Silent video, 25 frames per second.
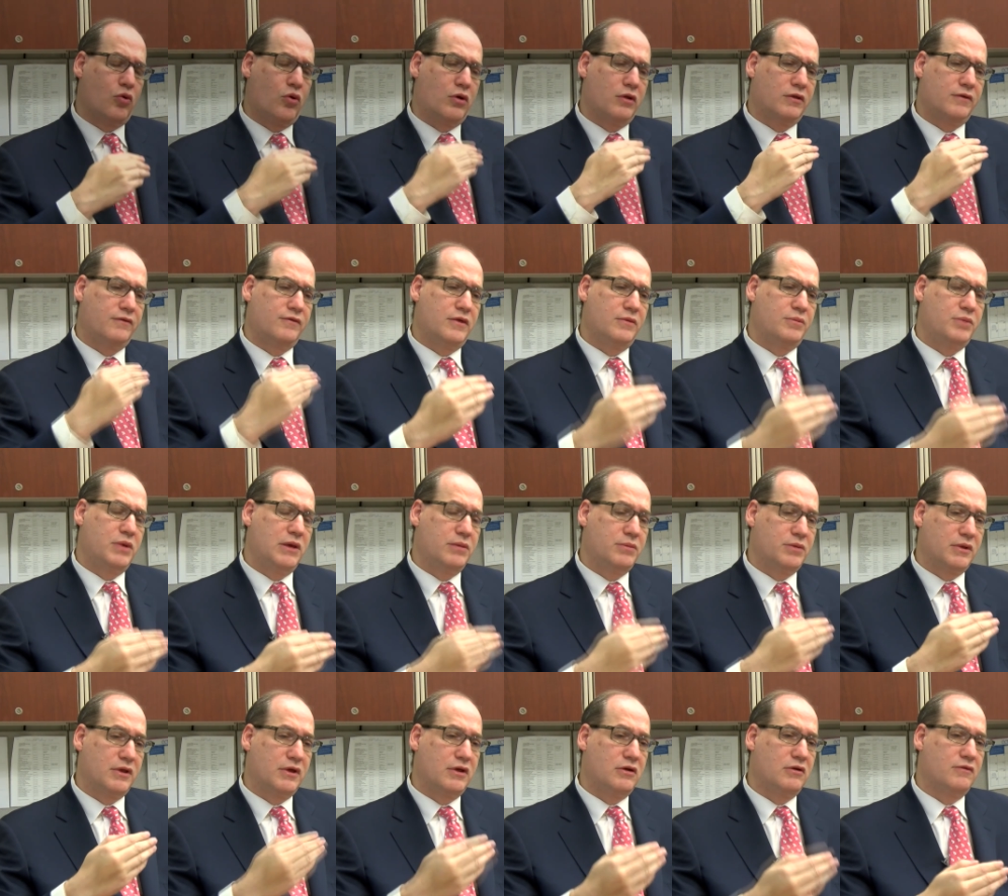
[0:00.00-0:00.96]
all of the
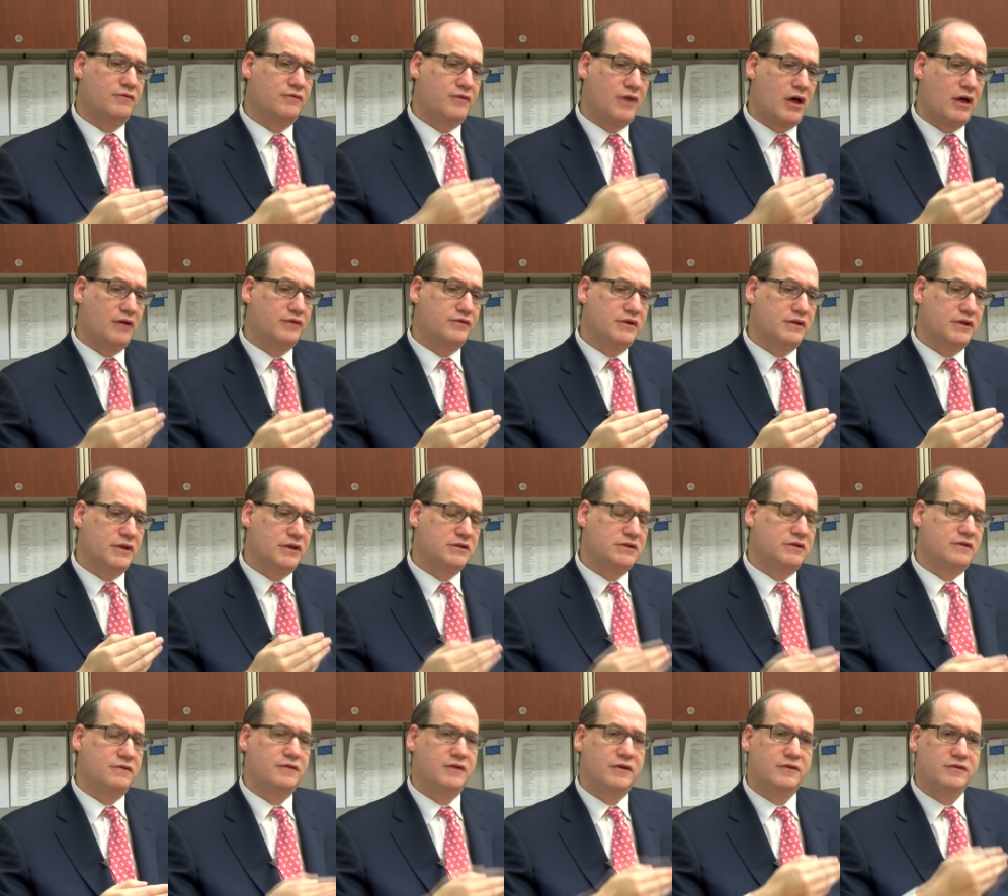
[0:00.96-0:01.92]
people that are involved in
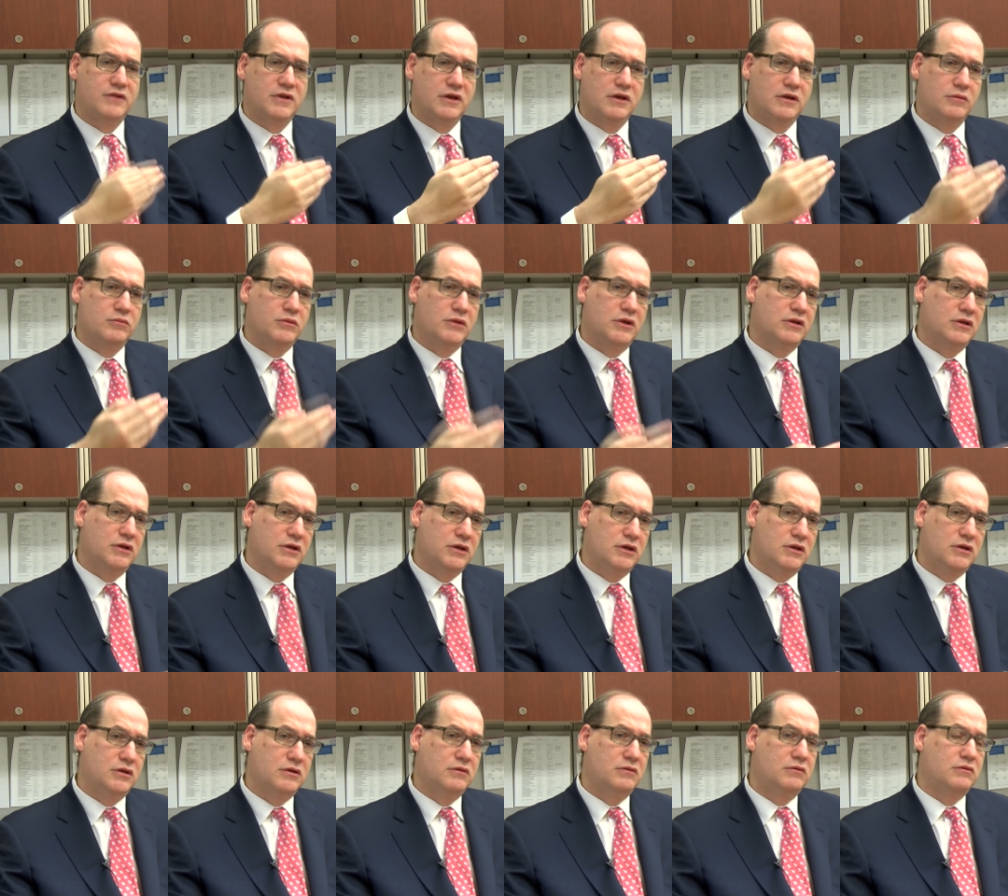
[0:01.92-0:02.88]
this, the 15
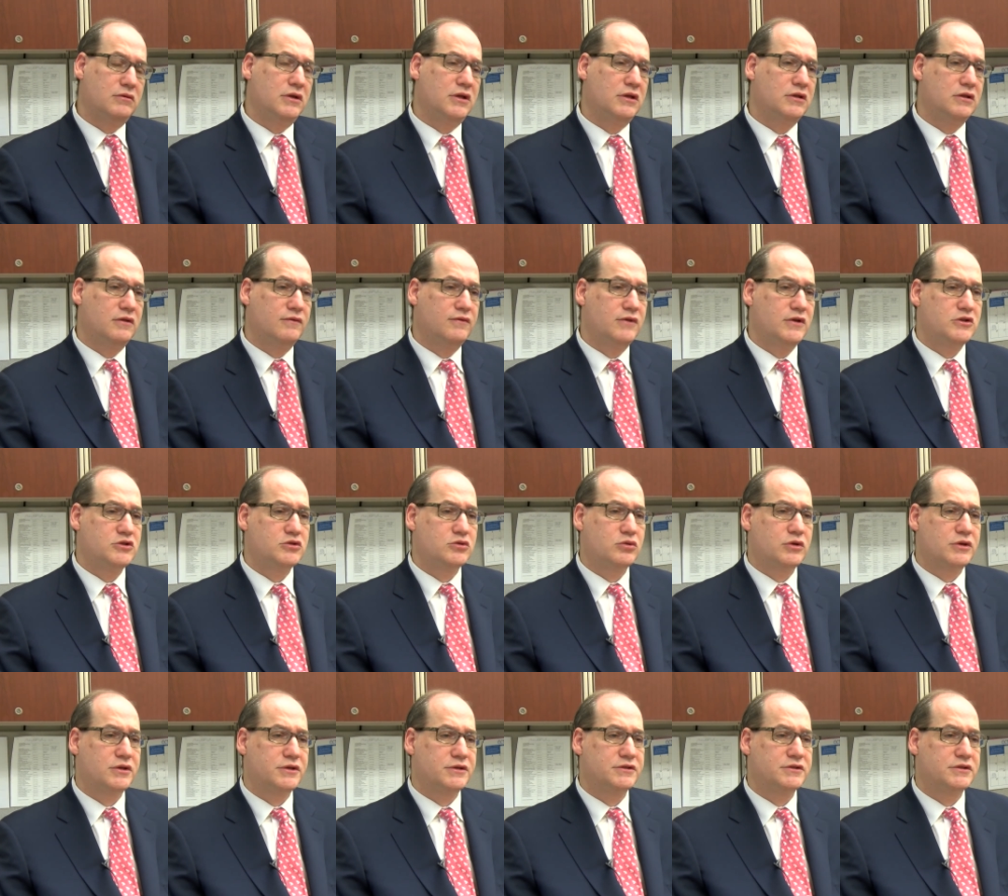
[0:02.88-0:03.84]
million
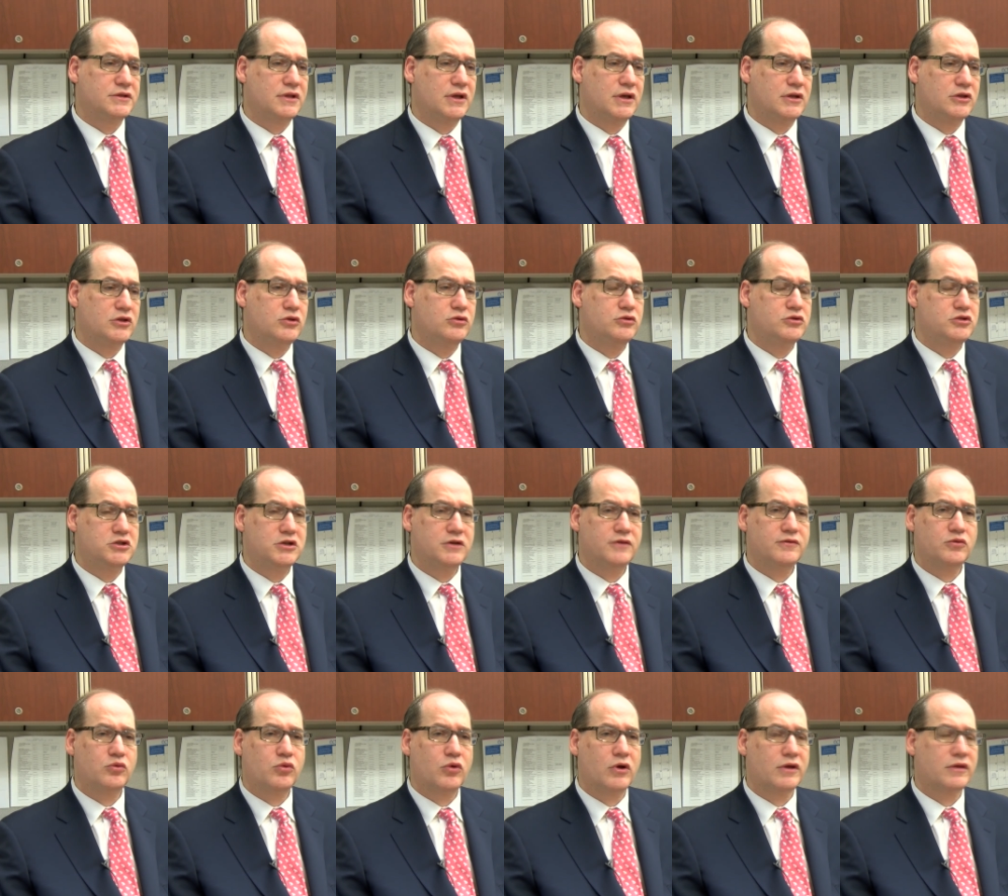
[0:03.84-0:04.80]
individuals that do
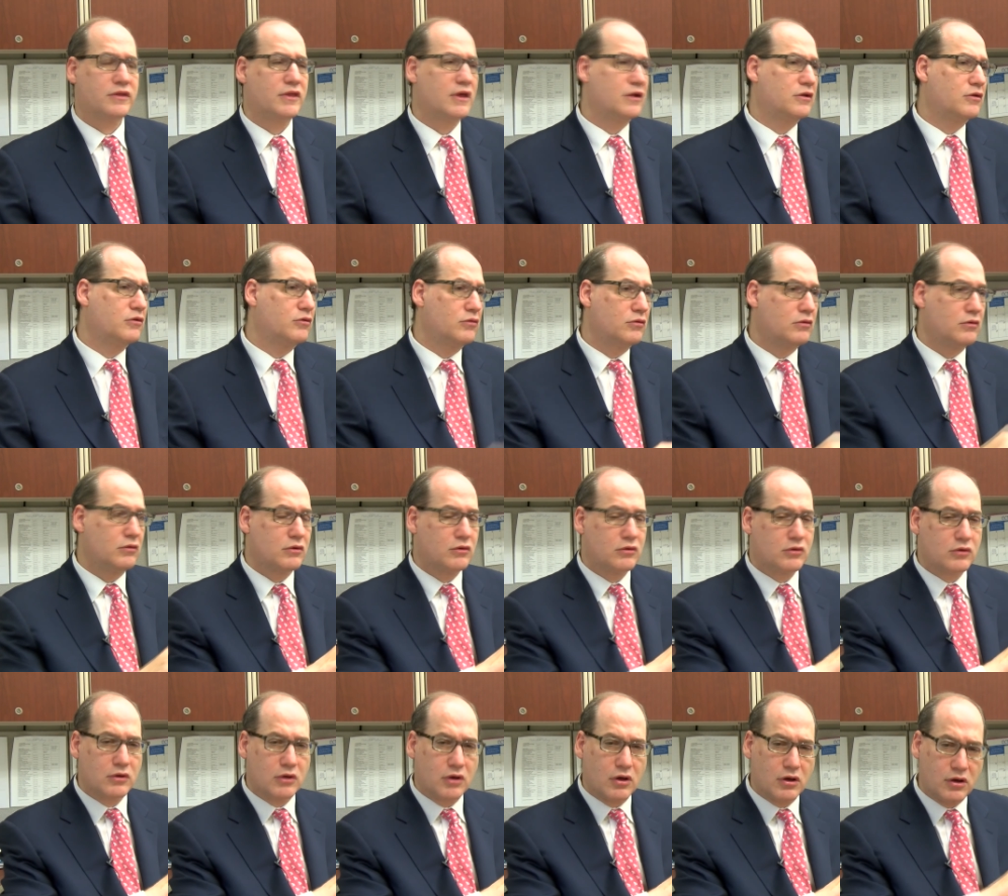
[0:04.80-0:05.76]
shift work that
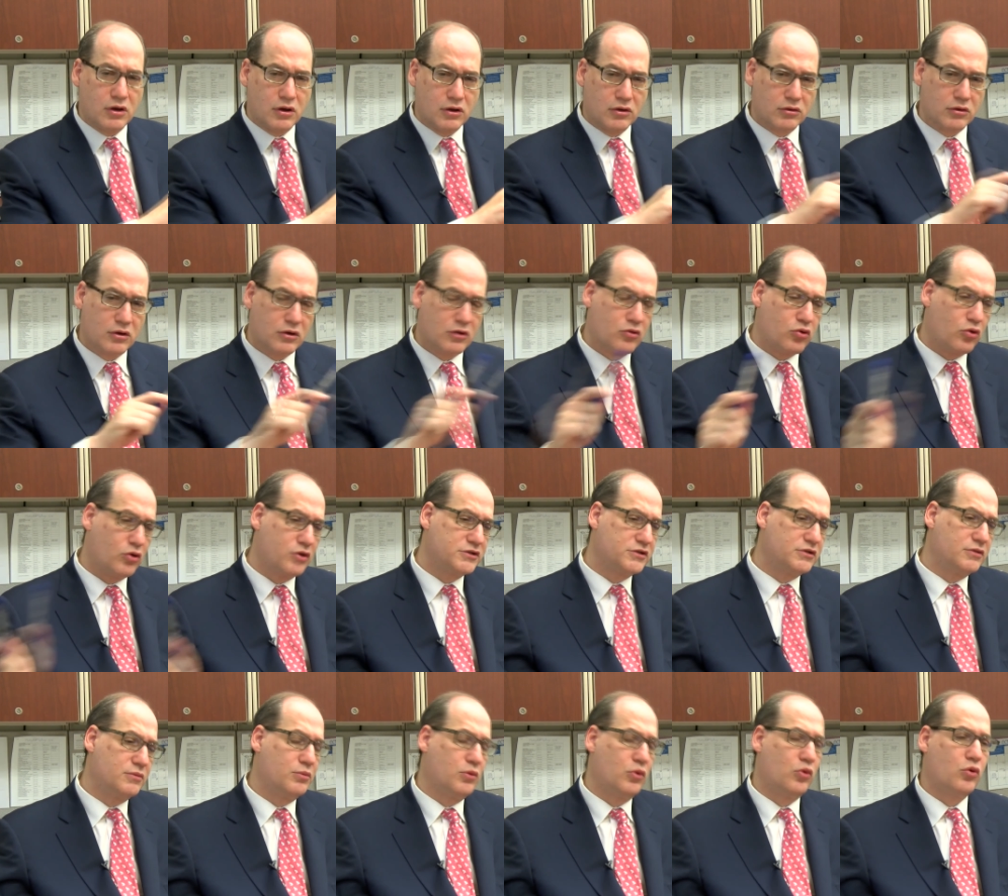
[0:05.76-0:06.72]
are
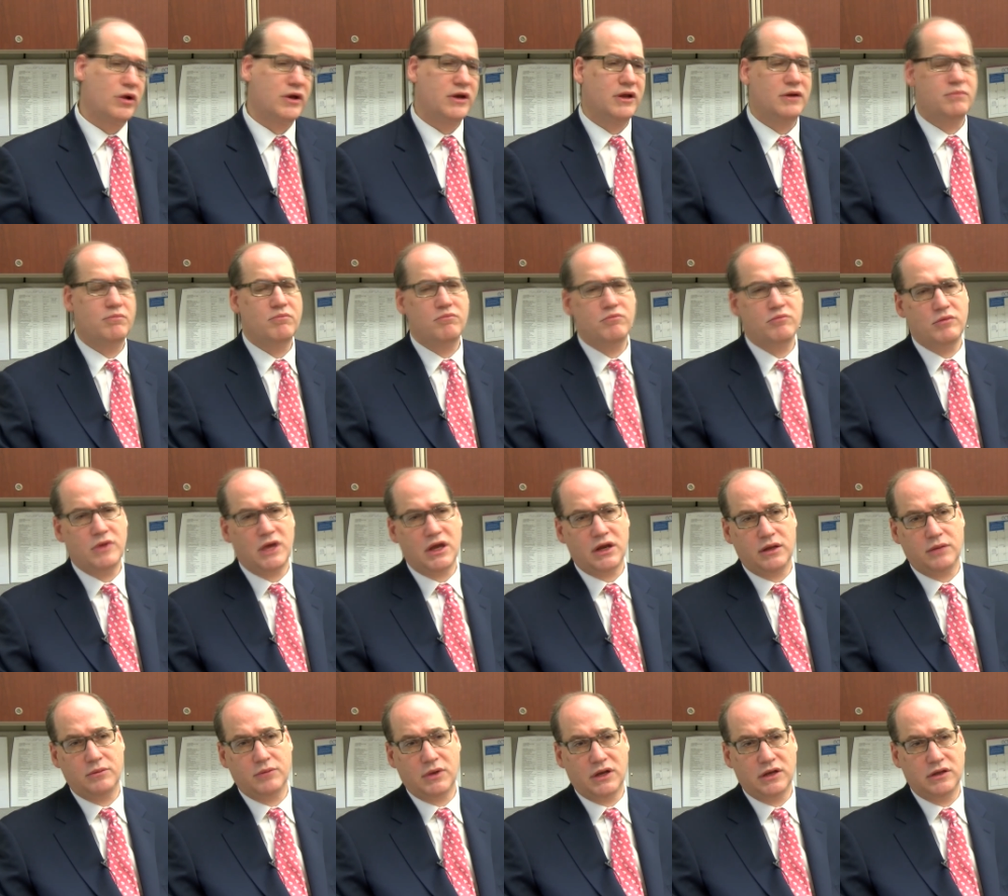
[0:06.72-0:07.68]
across the board in
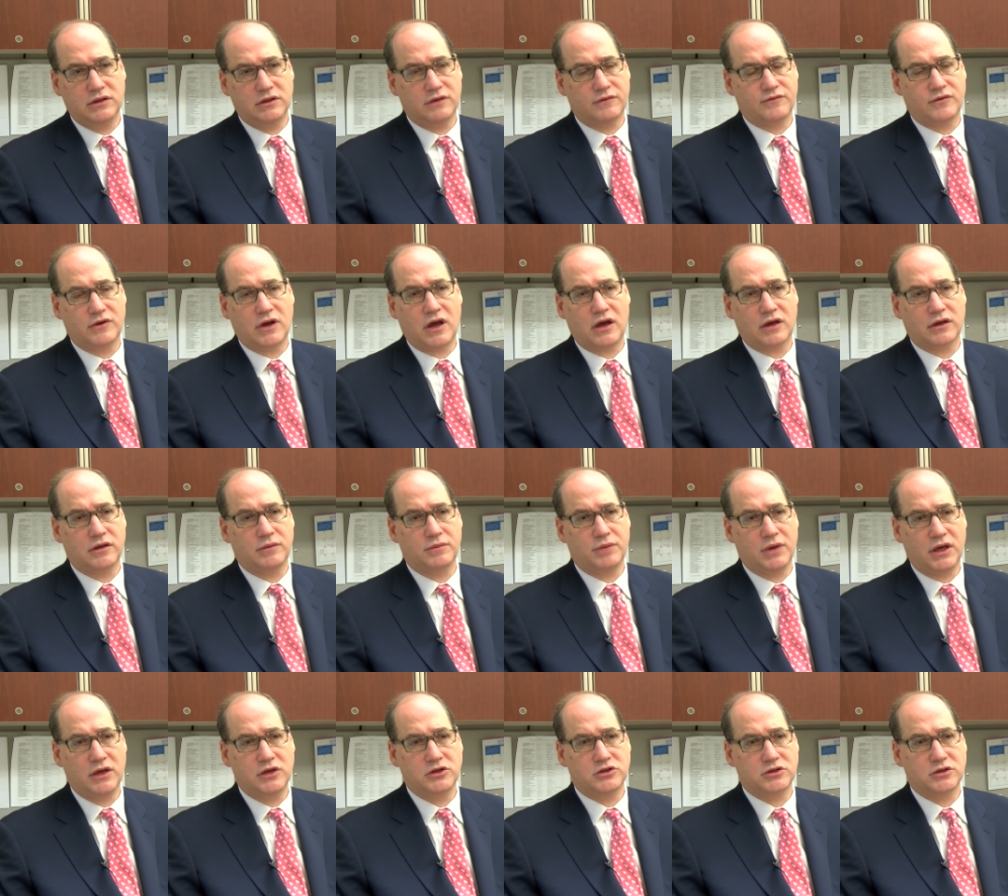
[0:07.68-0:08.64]
many, many different
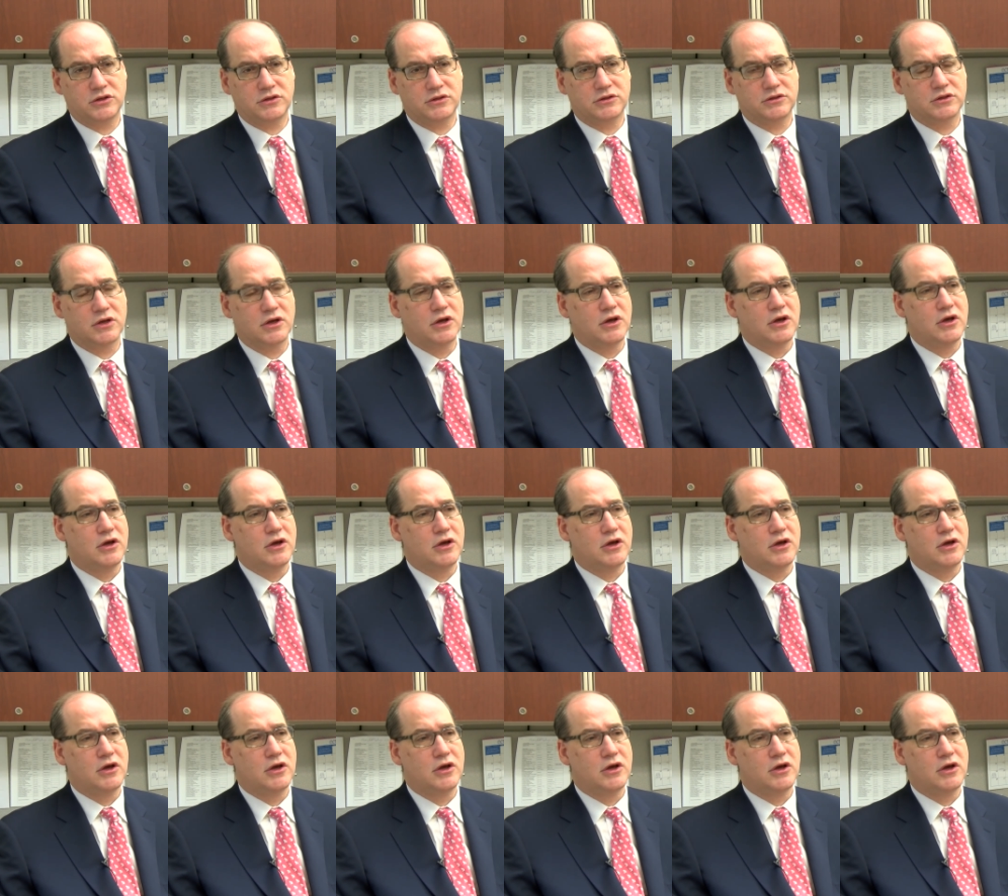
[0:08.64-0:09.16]
occupations,